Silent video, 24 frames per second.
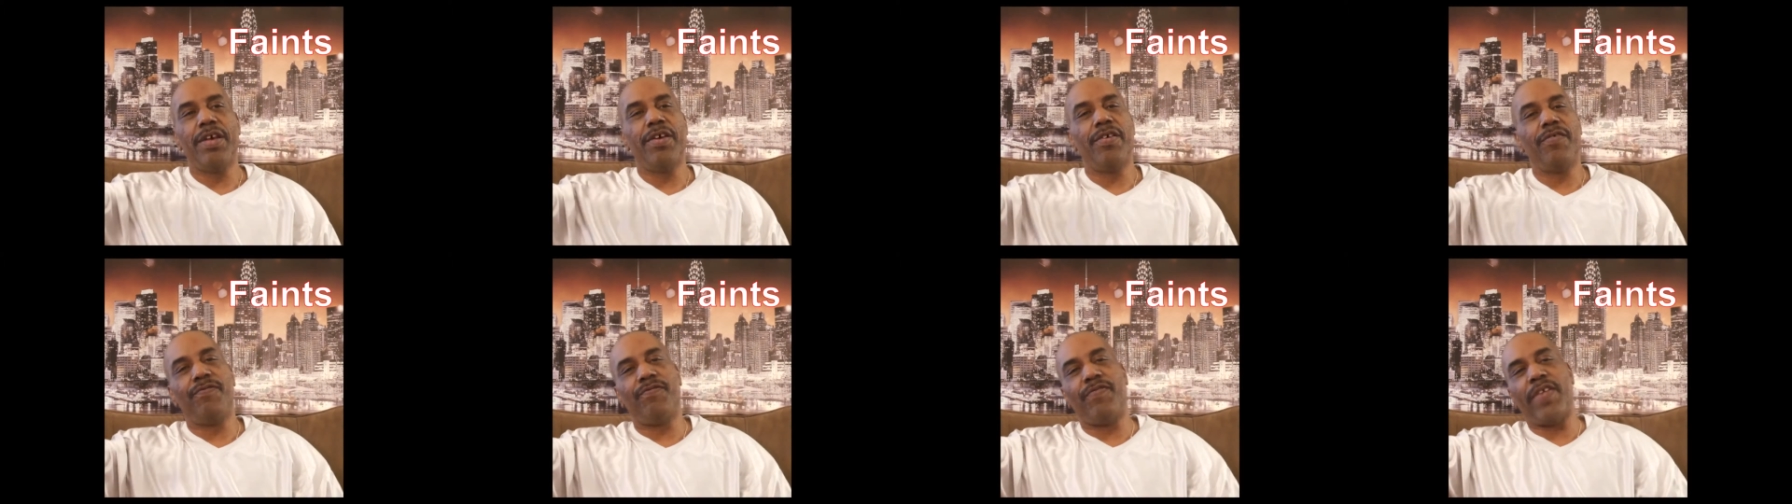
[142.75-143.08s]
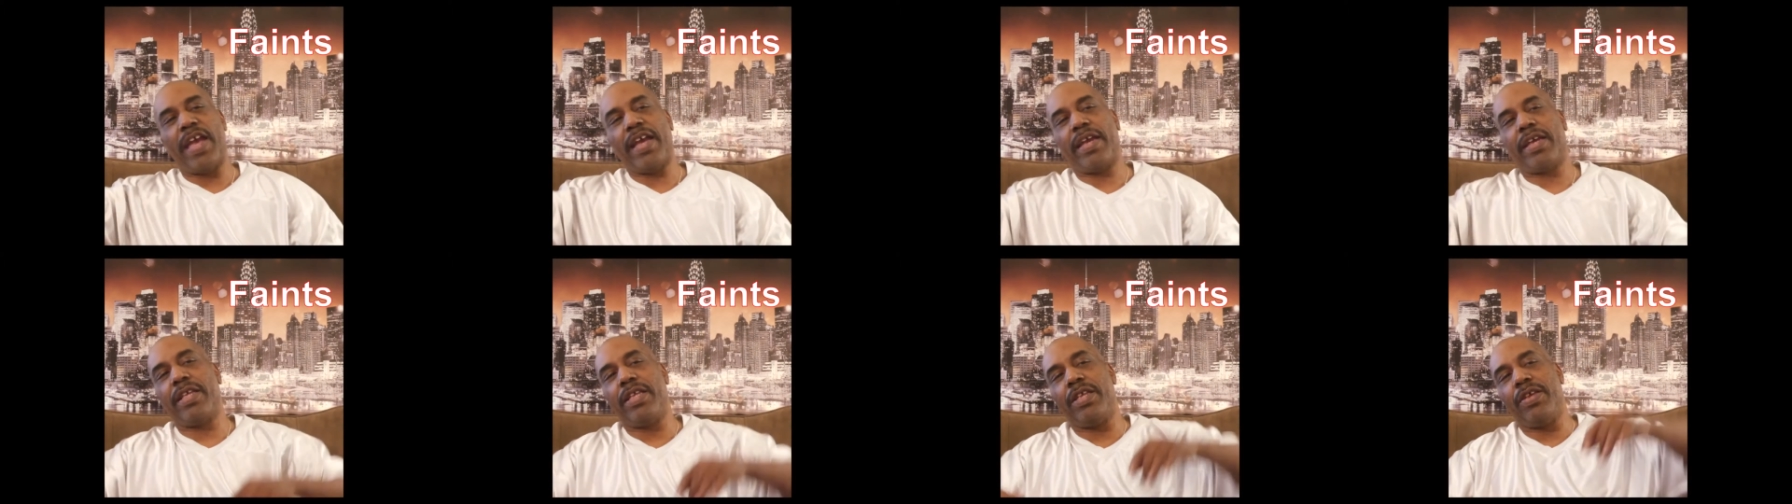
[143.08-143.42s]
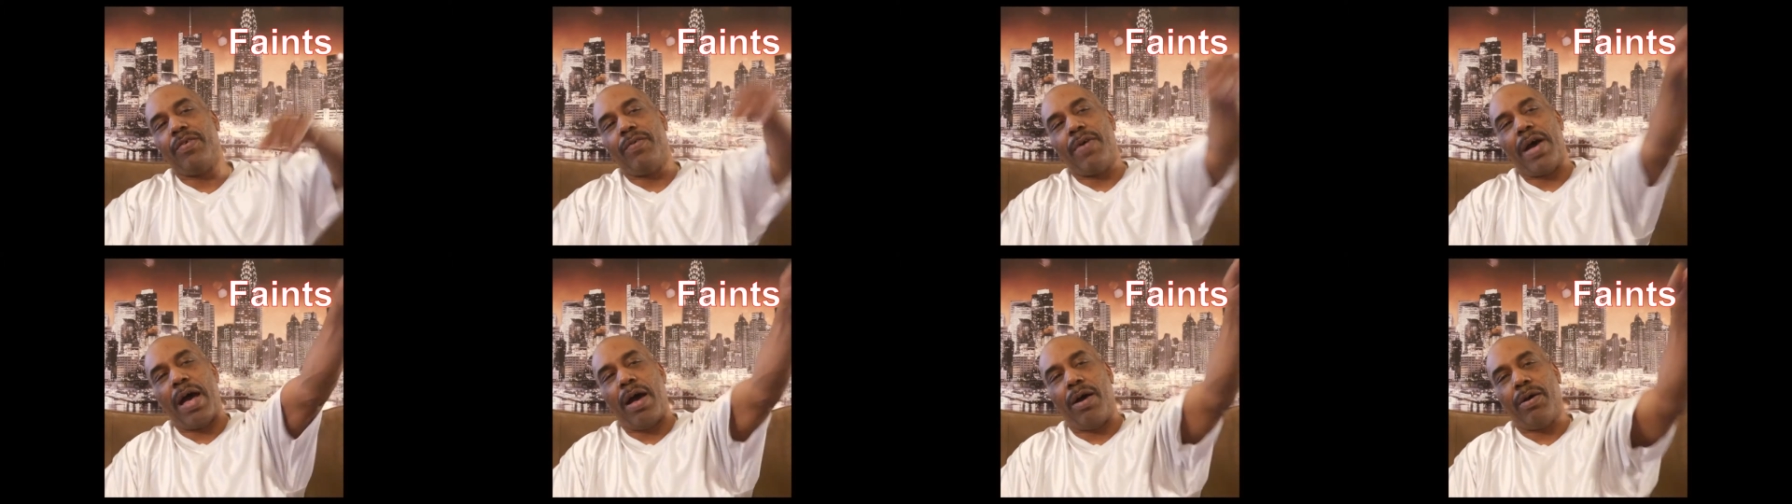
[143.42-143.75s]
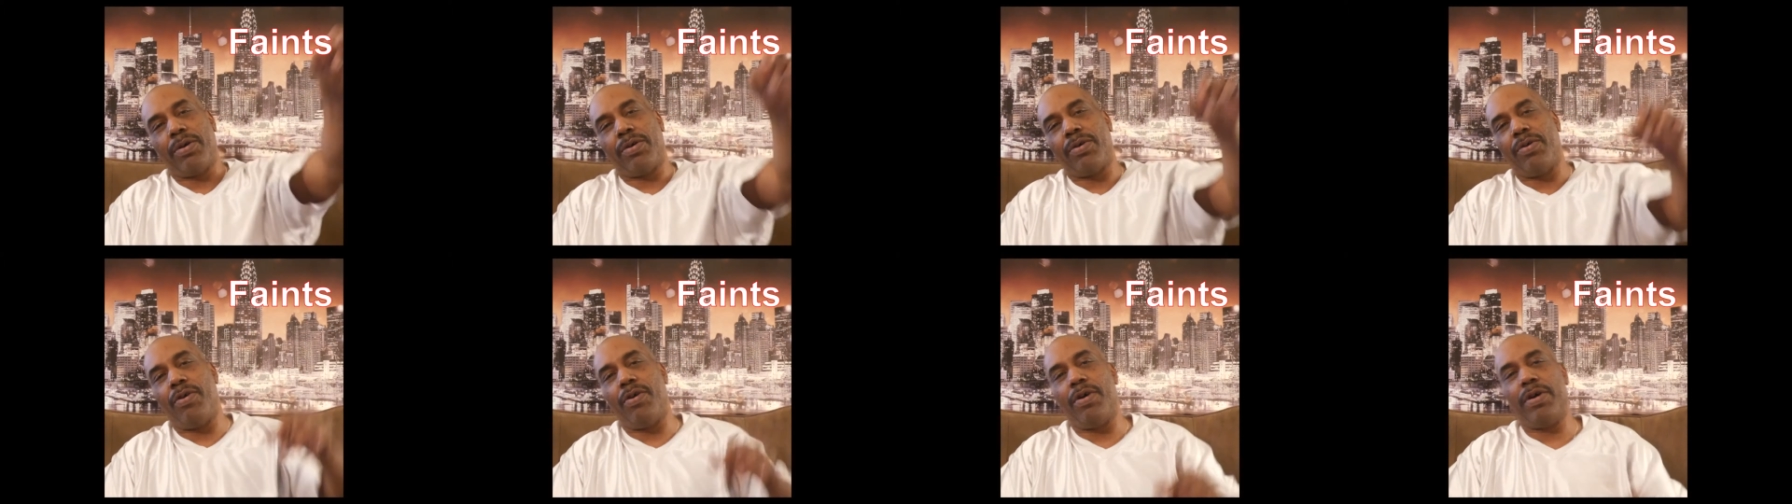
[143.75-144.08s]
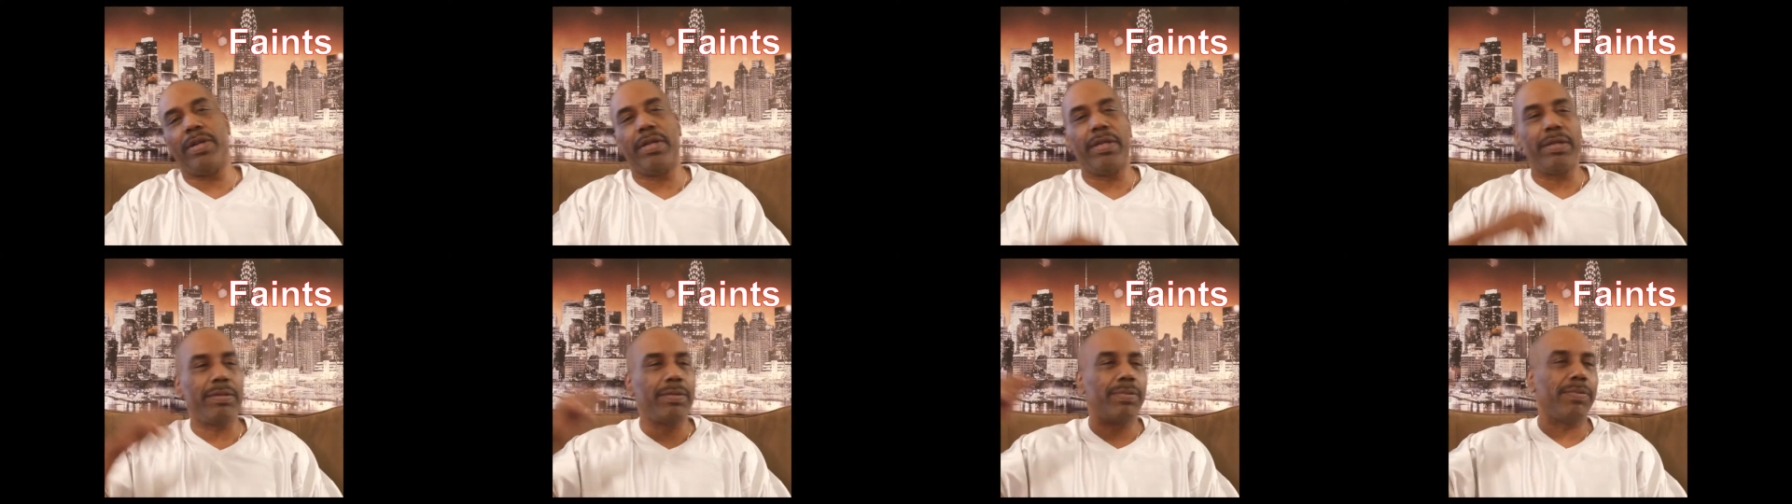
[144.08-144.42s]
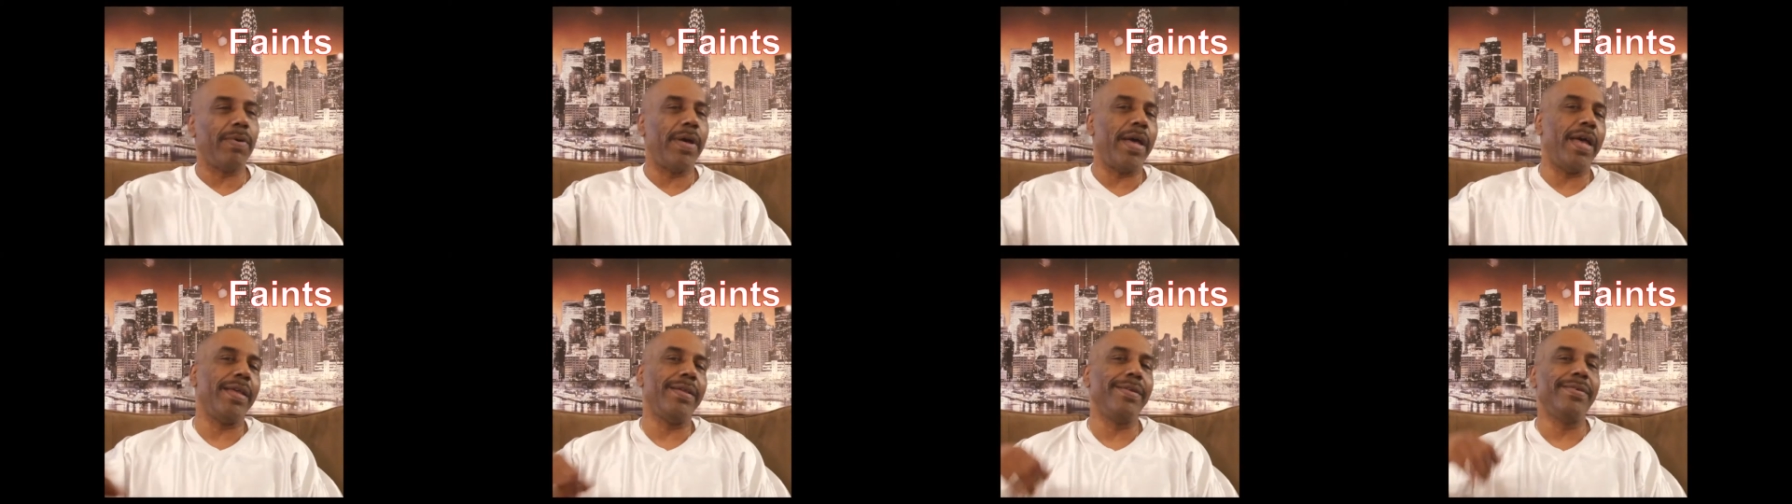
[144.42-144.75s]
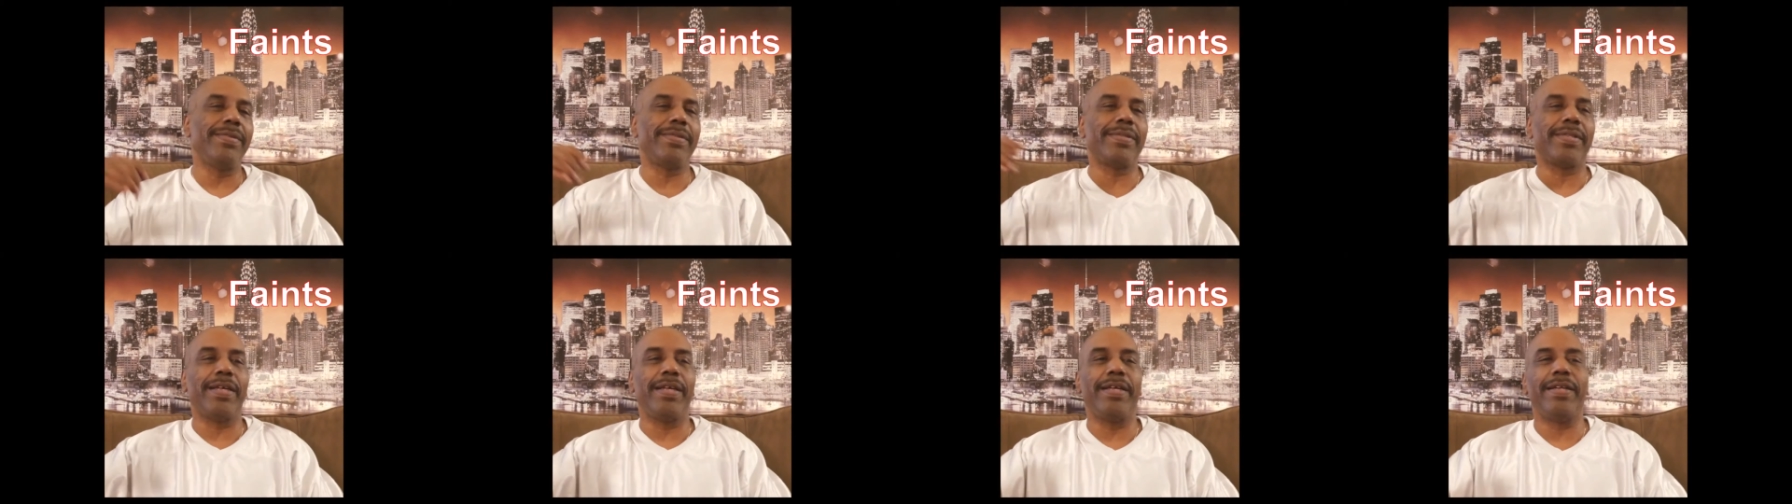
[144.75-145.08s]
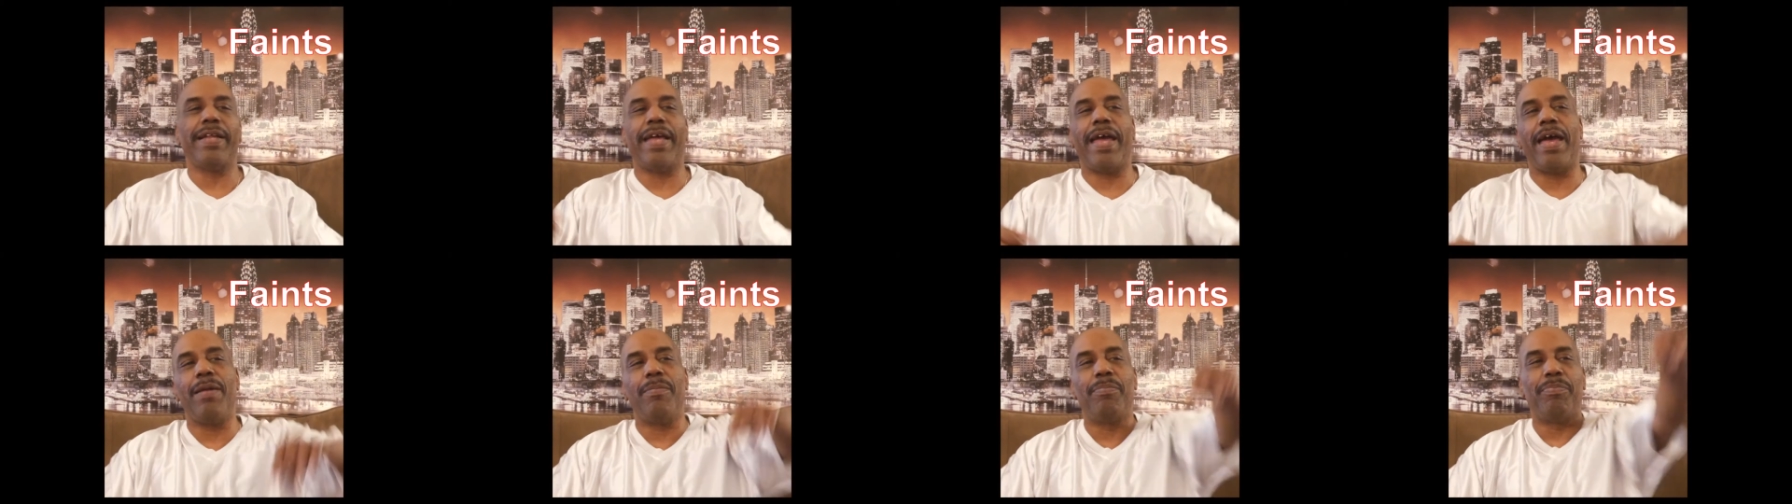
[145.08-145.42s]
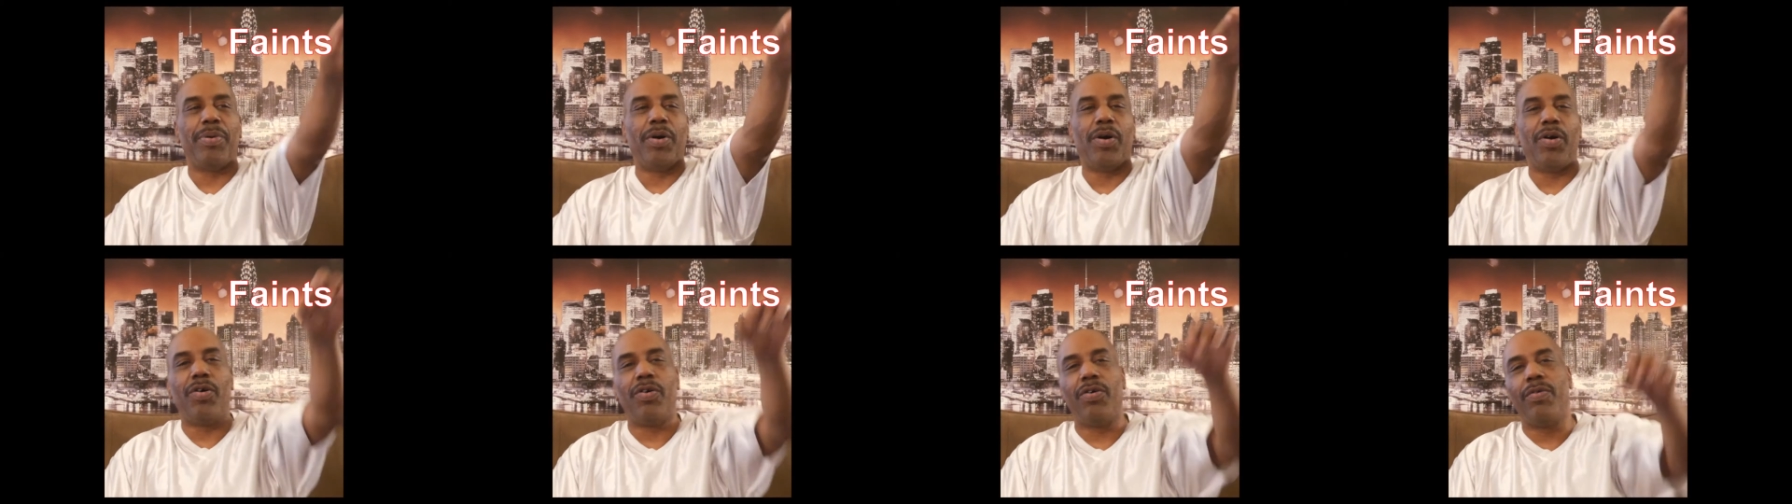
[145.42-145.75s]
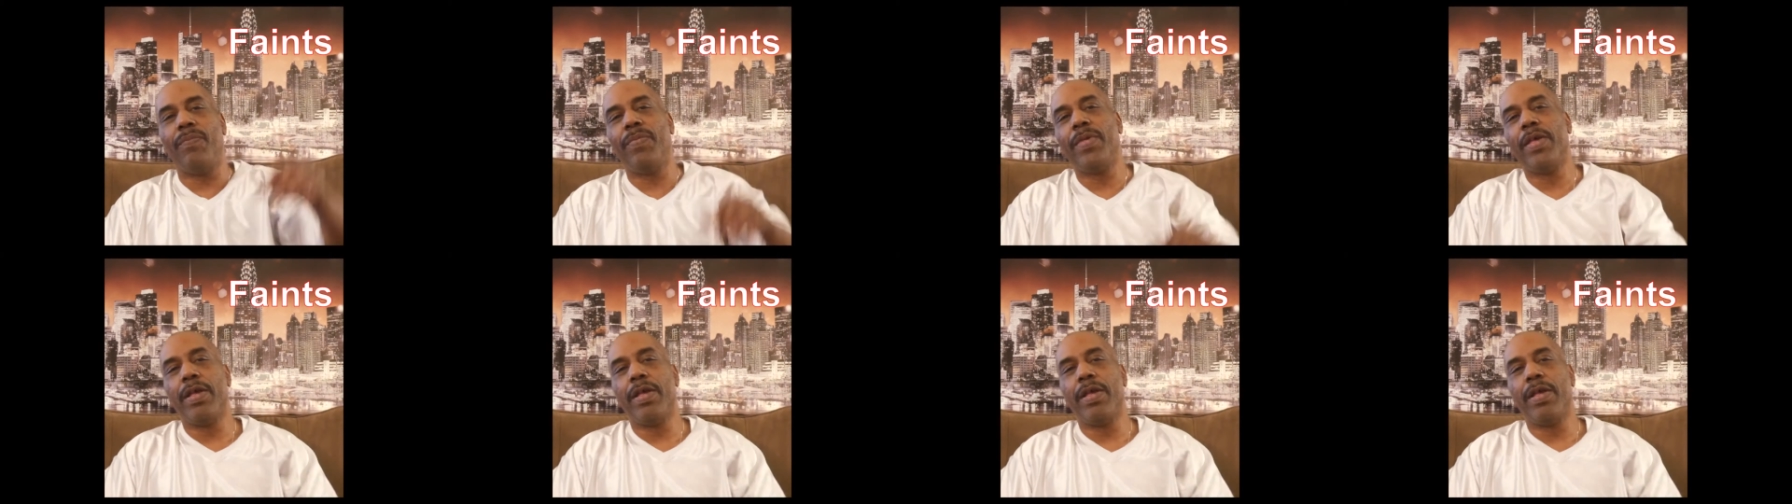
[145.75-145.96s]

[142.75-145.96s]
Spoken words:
Faking you out, going this way, you seen that, boom.